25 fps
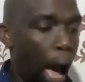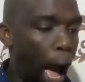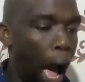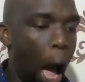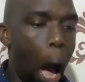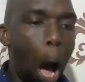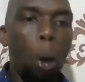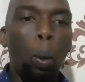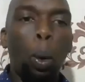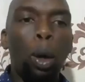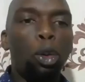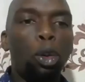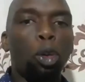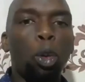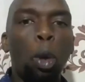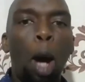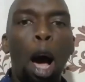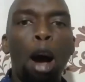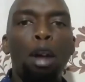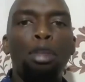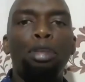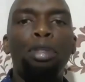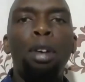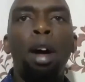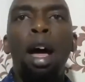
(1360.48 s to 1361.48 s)
I want to
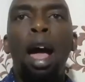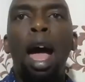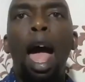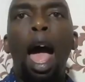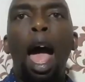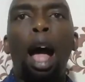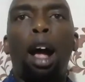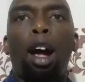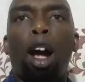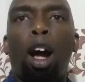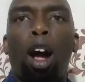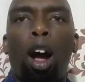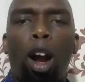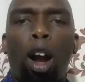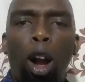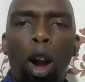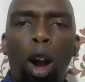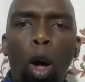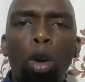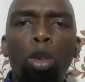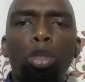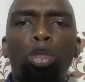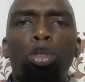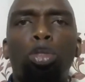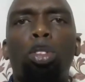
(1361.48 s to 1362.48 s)
have a
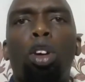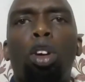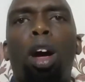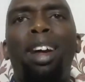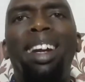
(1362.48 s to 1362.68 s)
close